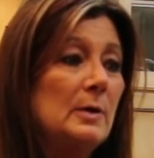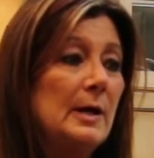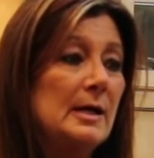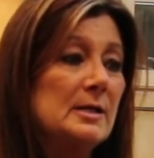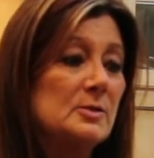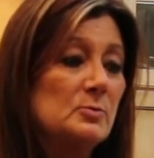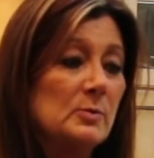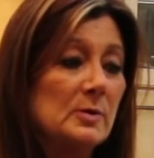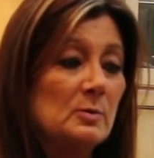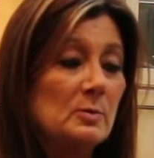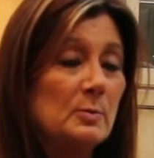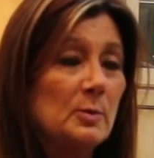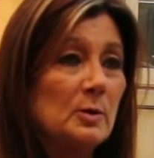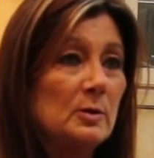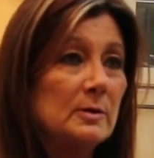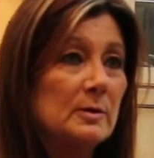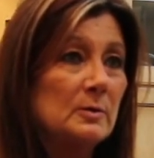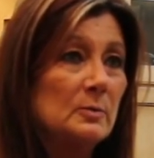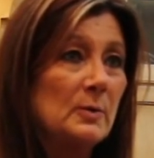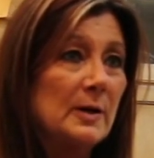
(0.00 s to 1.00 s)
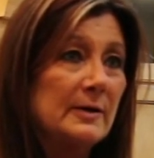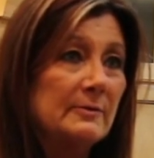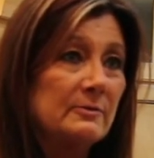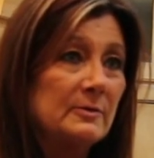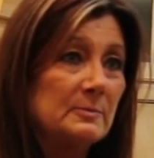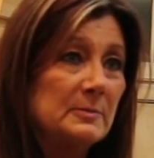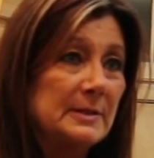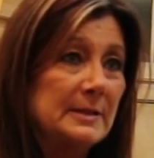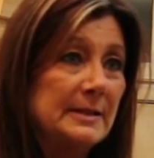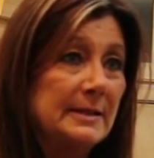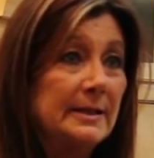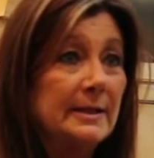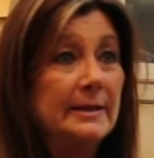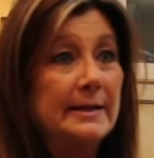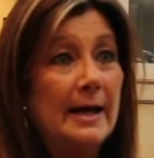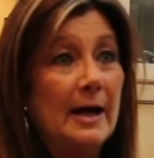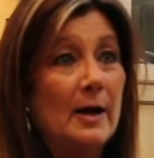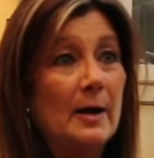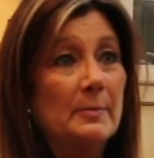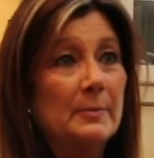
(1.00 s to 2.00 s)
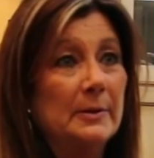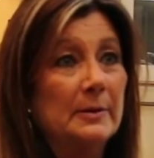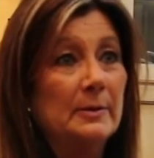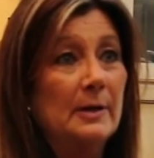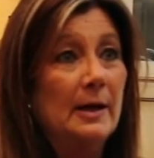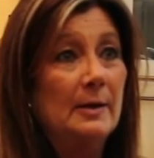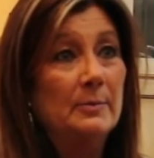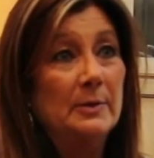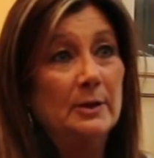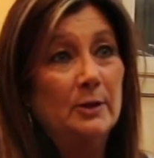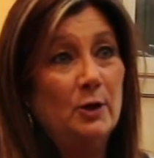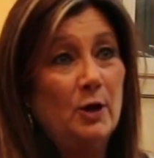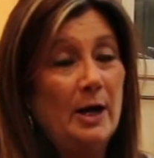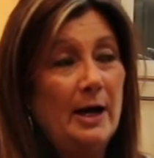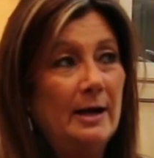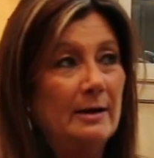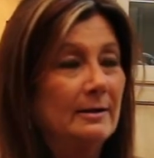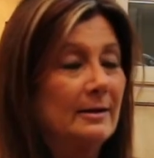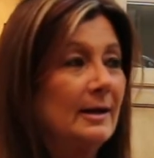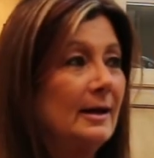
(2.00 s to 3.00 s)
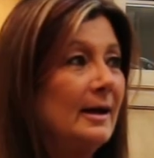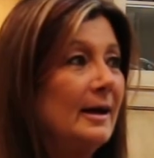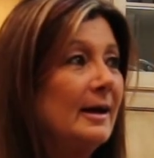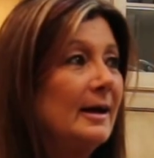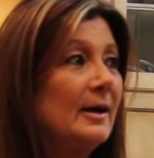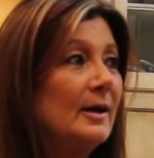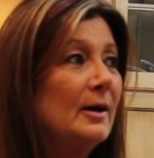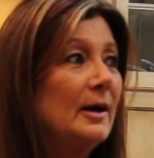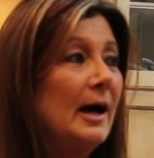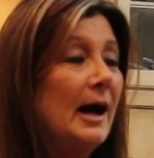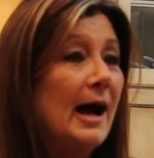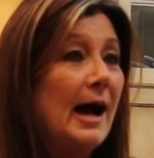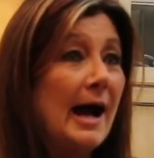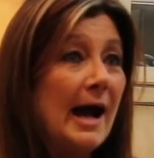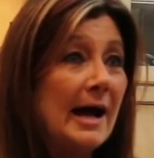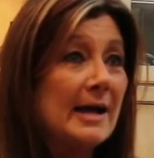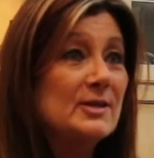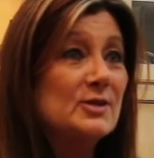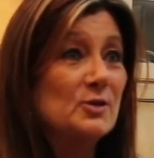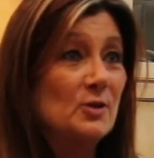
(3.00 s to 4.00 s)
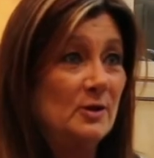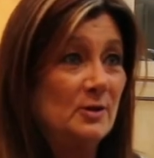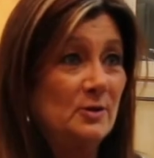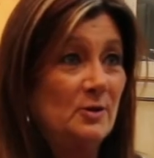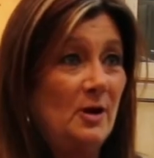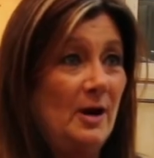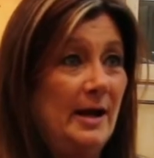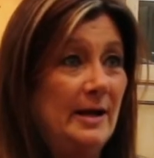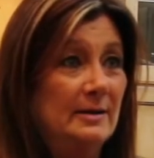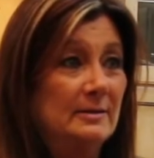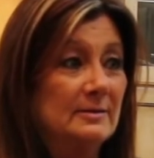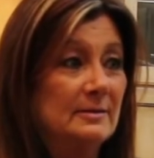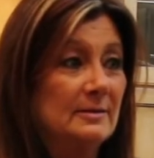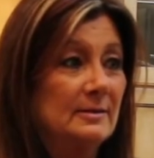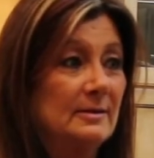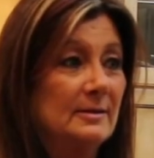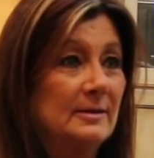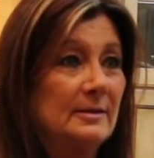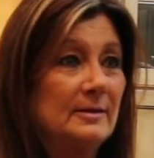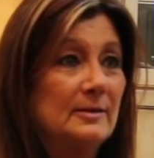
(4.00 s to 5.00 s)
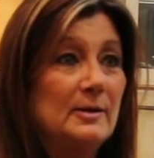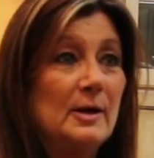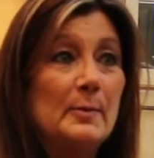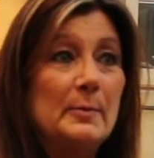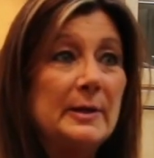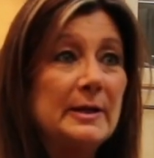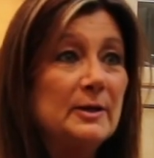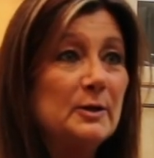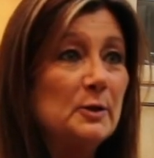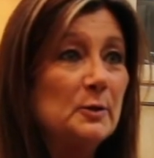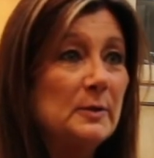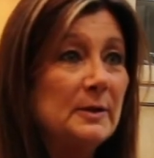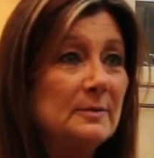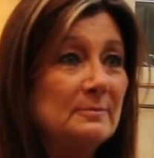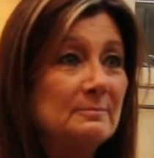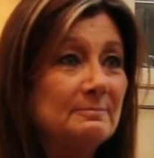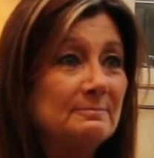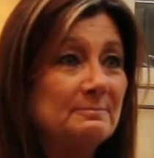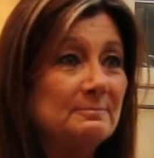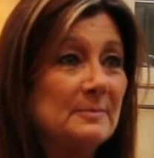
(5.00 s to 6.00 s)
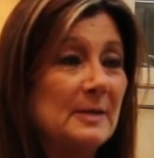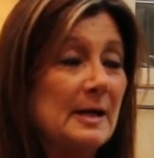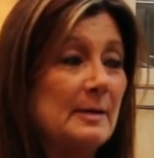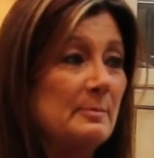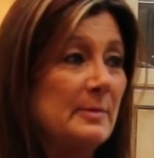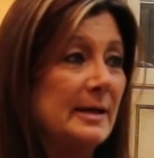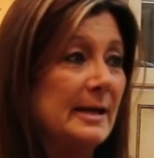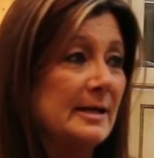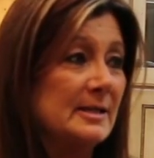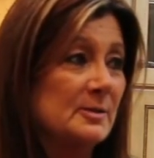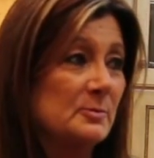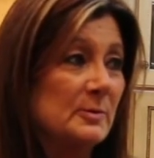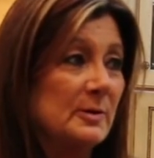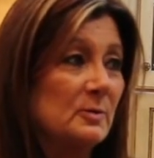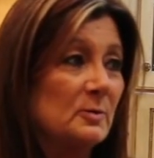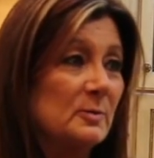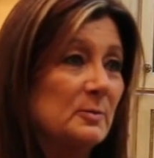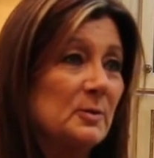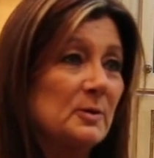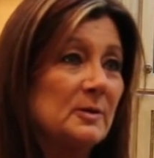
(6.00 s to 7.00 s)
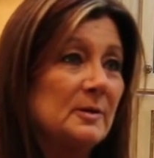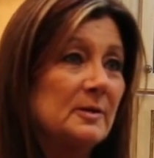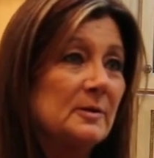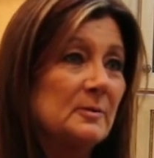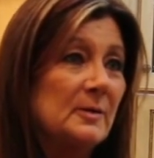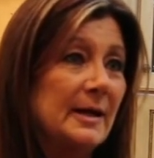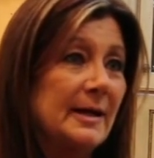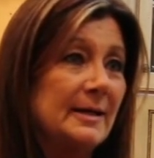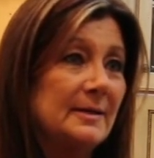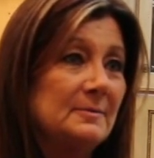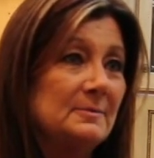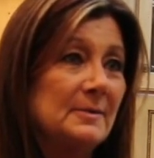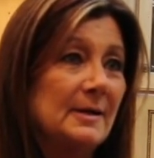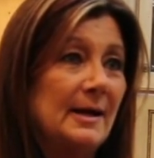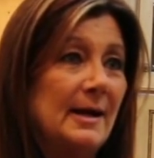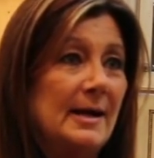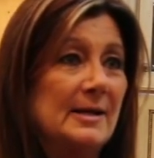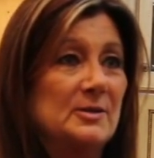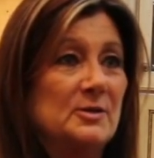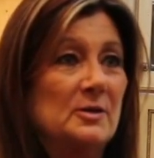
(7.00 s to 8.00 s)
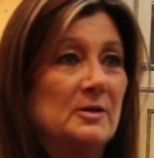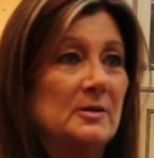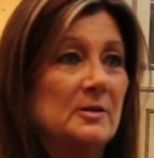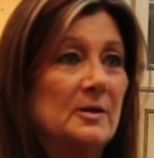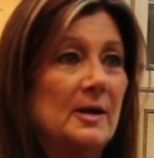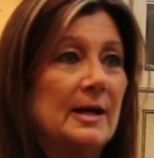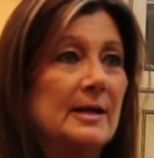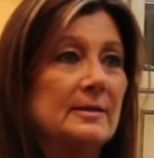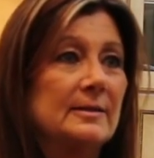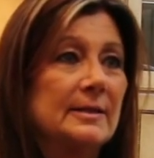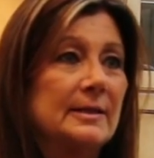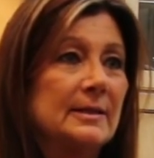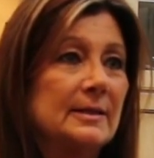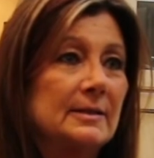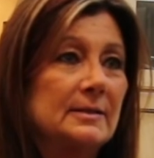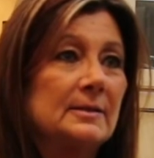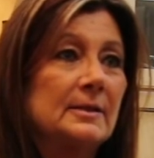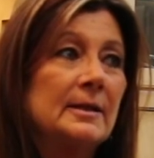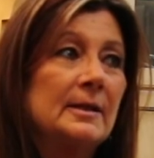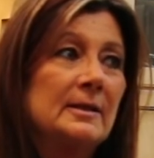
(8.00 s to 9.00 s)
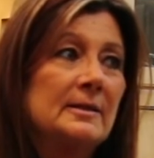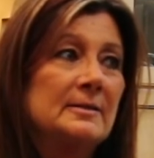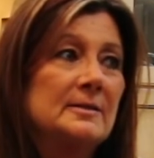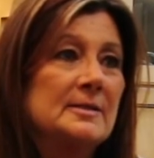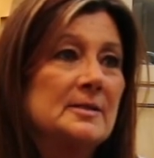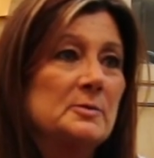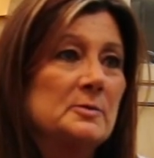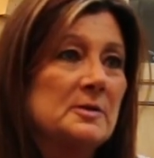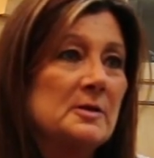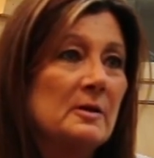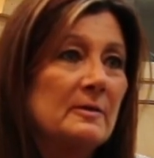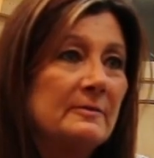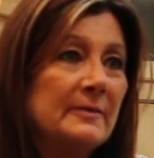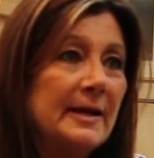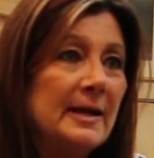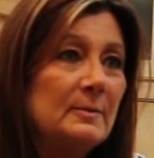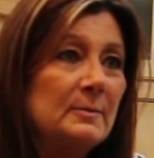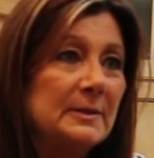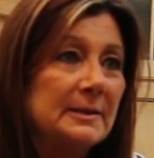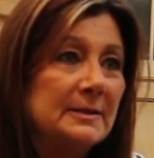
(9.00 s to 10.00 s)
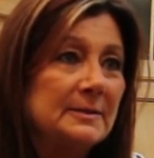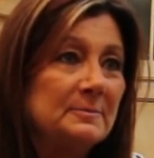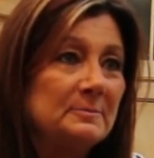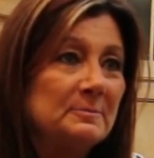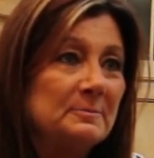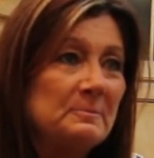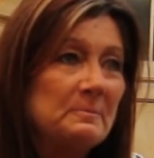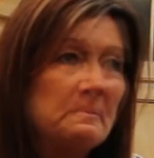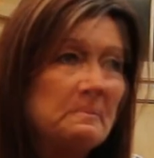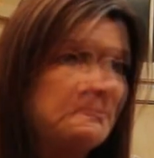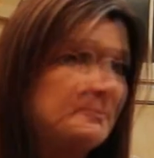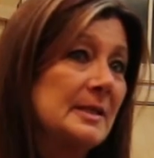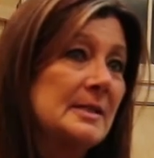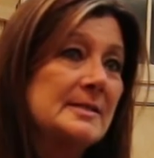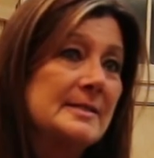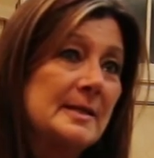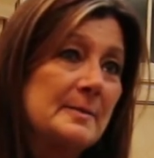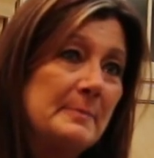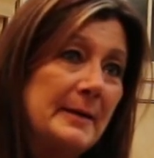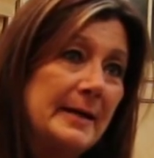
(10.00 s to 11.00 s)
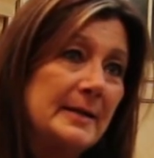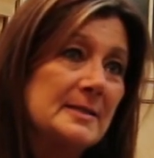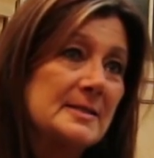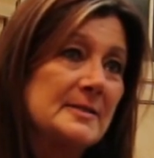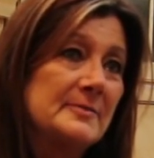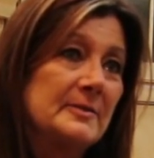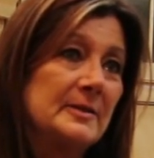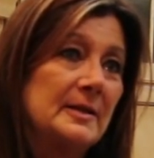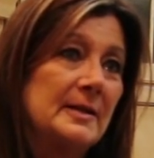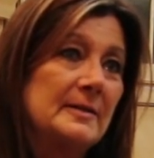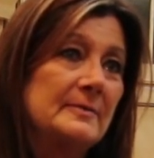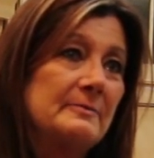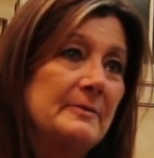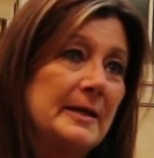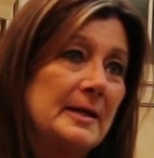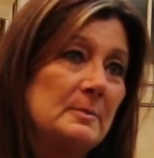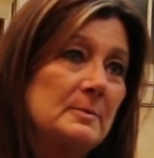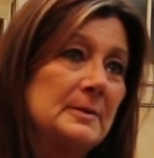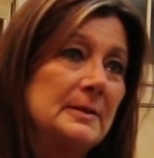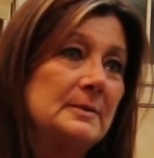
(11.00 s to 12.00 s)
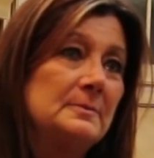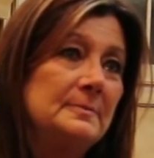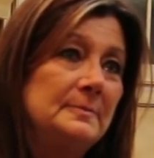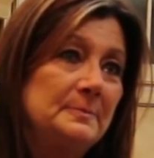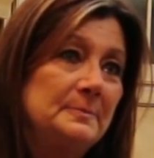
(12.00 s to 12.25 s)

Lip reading: As we were pulling away from the dinghy, now I'm gonna cry. I started crying. Nobody knew it, but as we were pulling away, I started crying thinking, this was our family, because they made us feel like family.